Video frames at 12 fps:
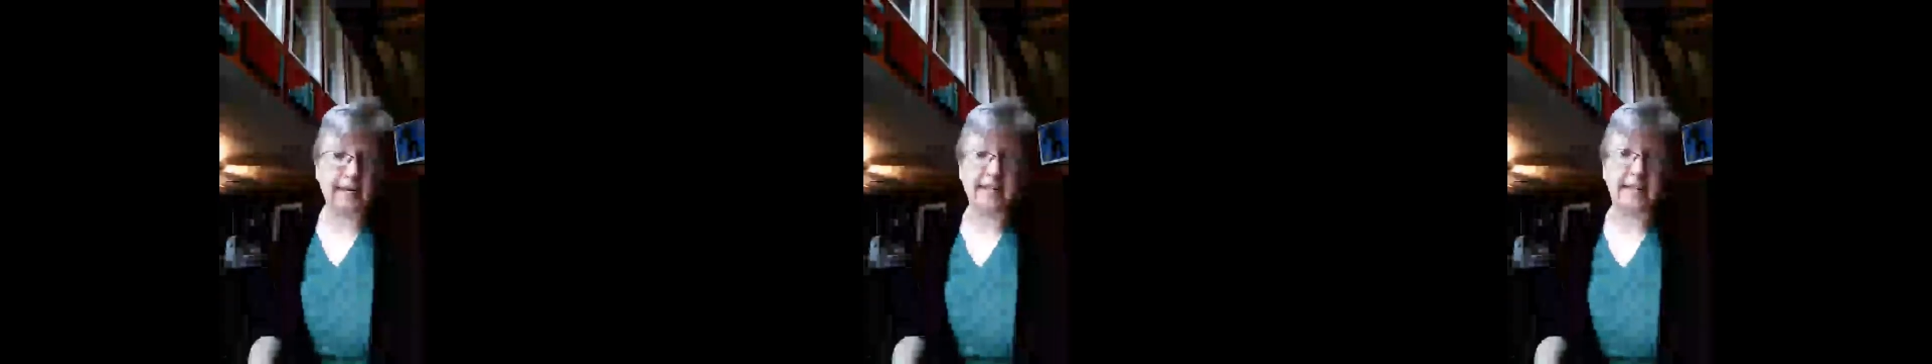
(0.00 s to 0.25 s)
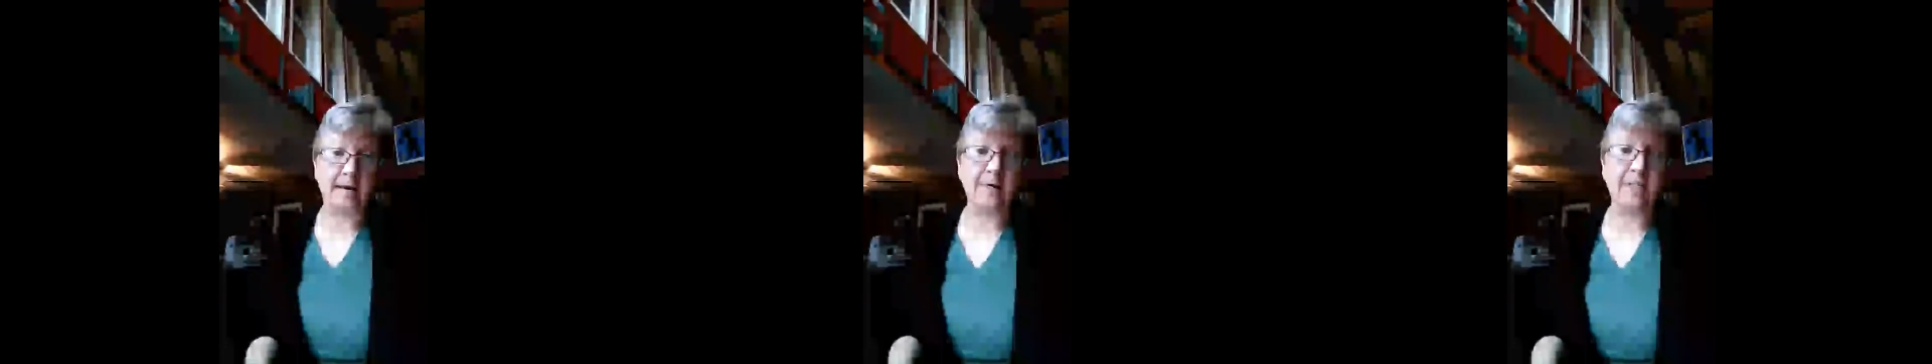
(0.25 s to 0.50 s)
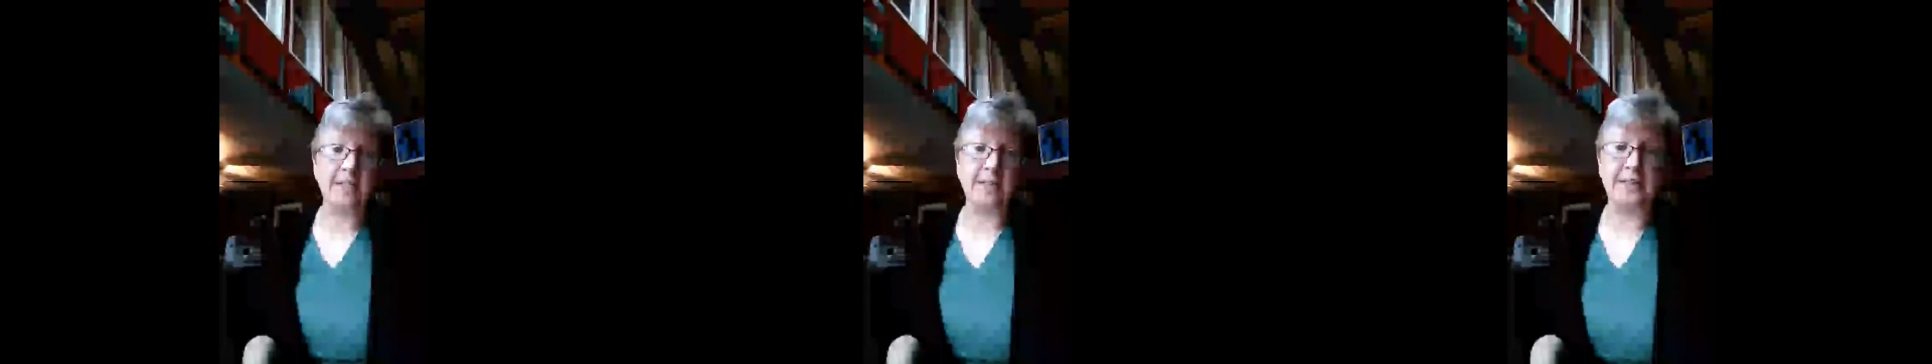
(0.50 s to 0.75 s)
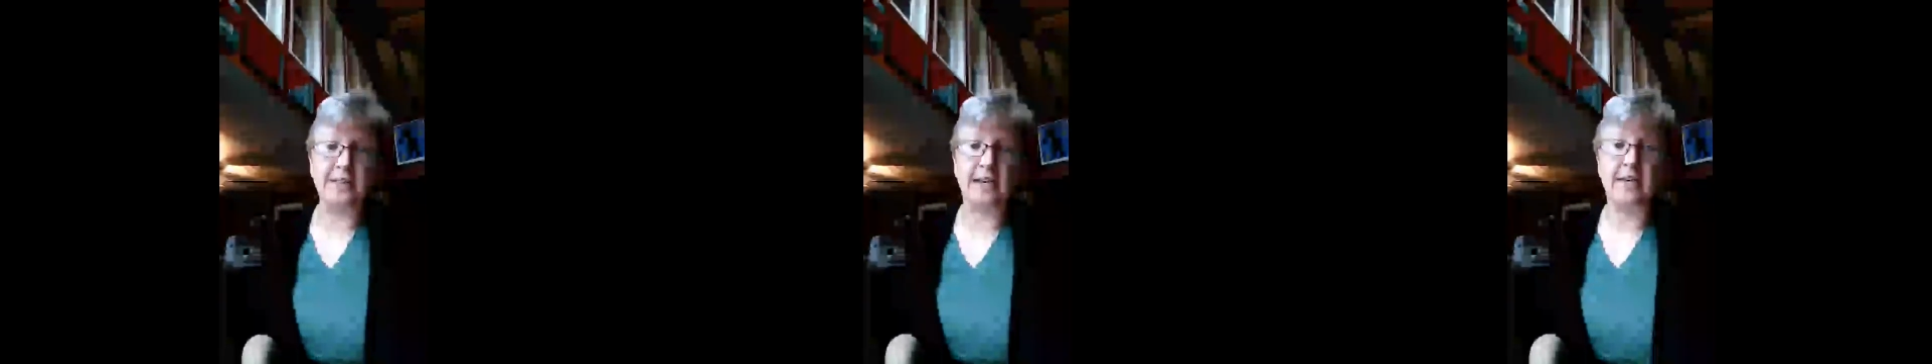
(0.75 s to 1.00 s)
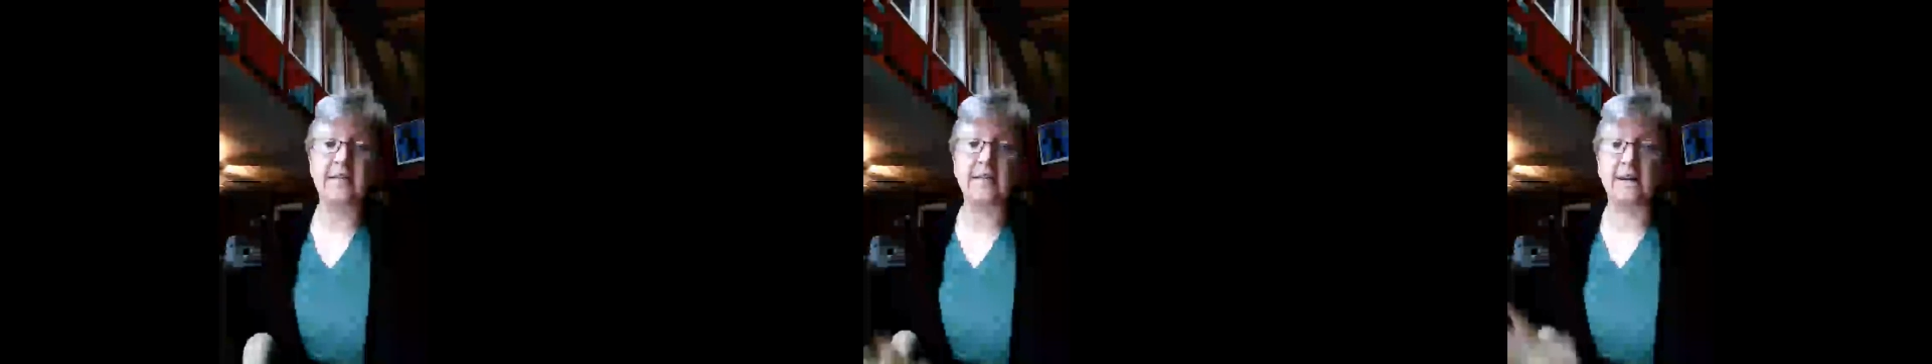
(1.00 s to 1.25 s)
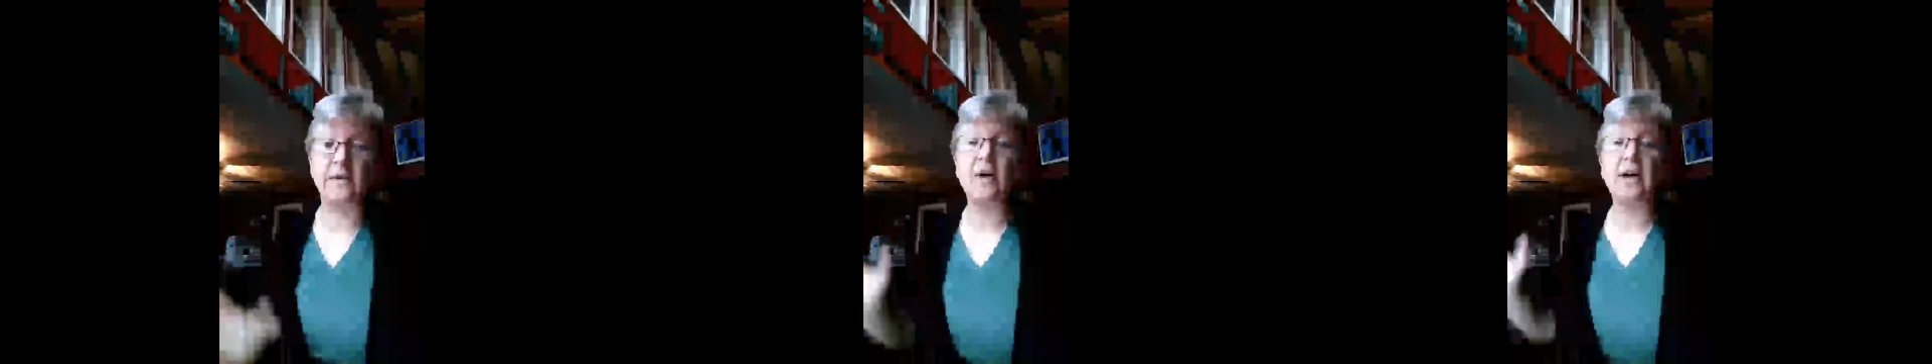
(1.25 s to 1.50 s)
to get damaged in the sun.
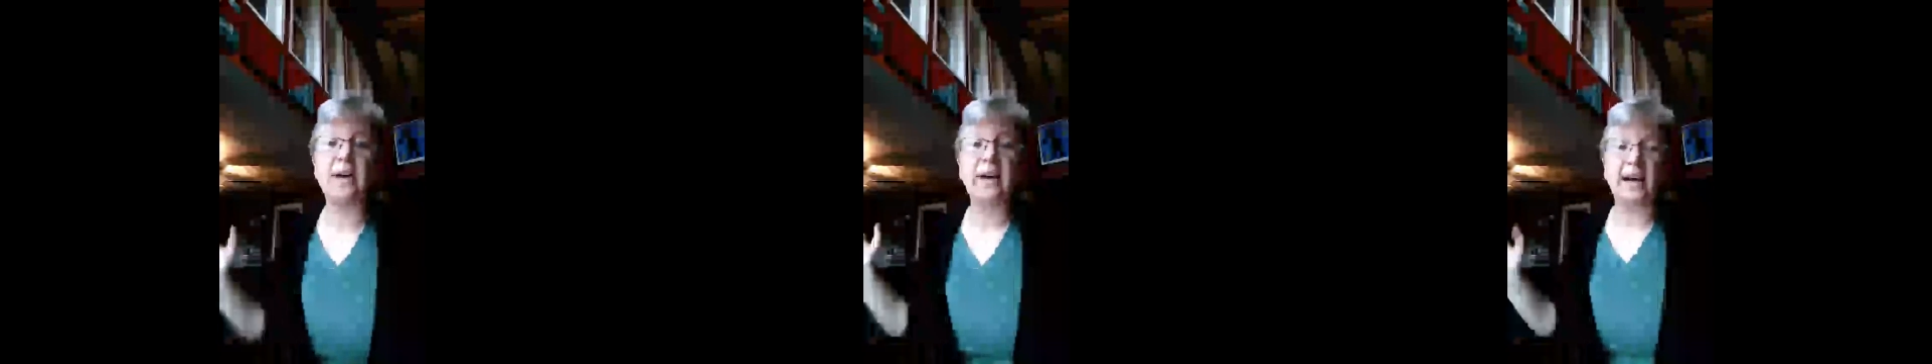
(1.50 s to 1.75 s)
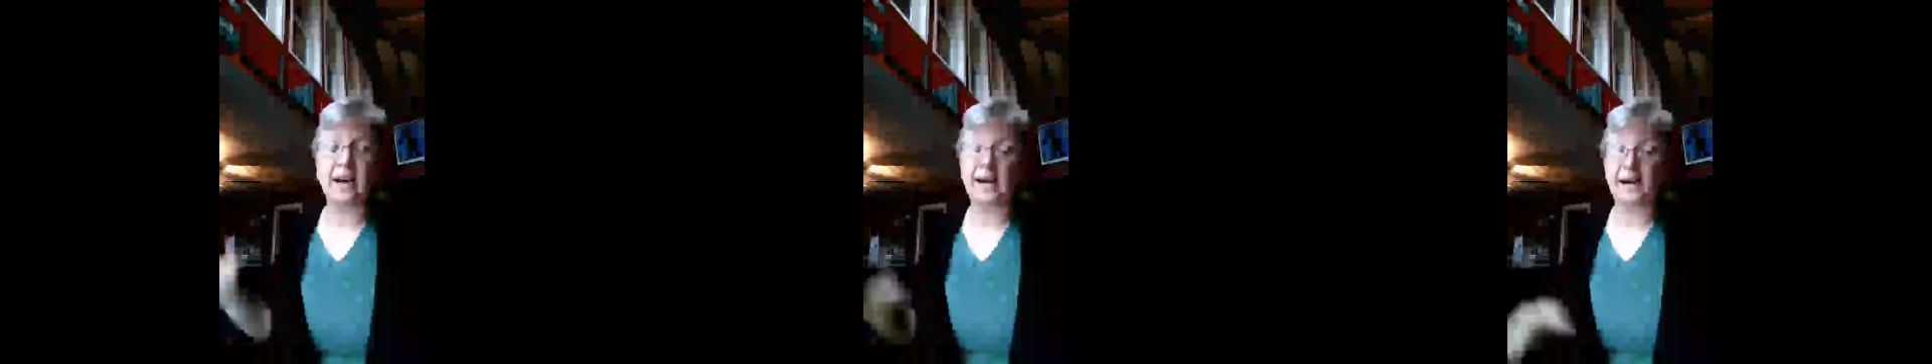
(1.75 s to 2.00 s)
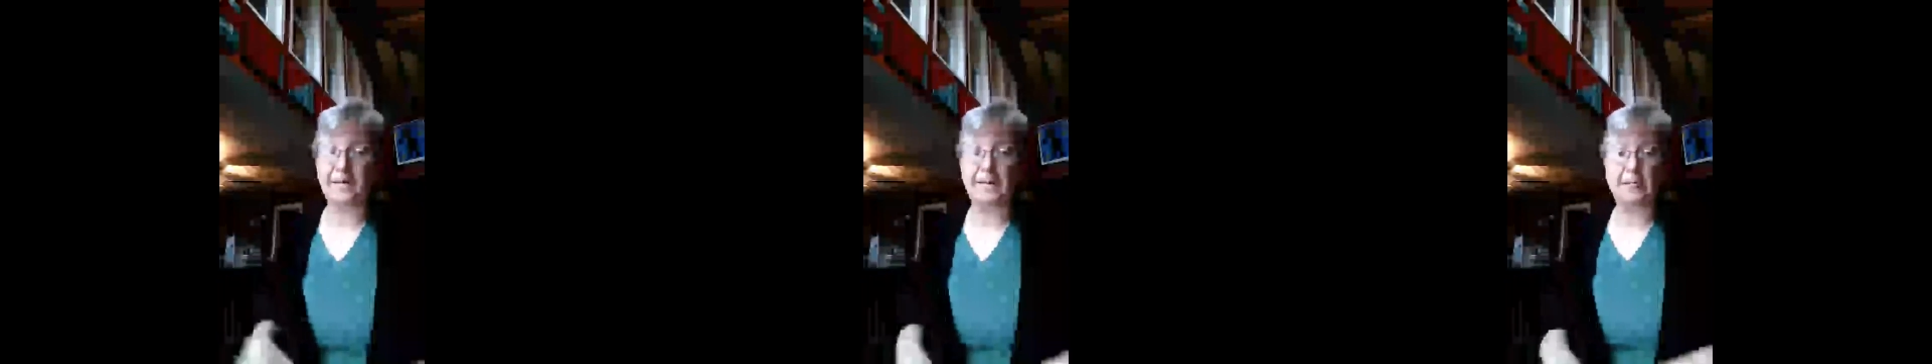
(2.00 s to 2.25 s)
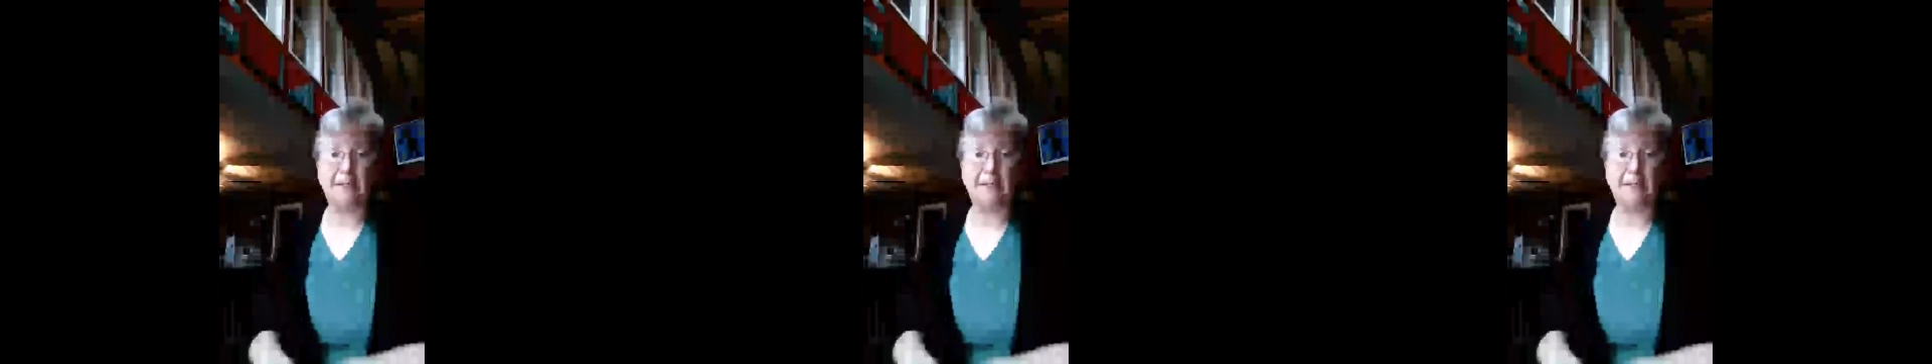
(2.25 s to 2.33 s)
So um,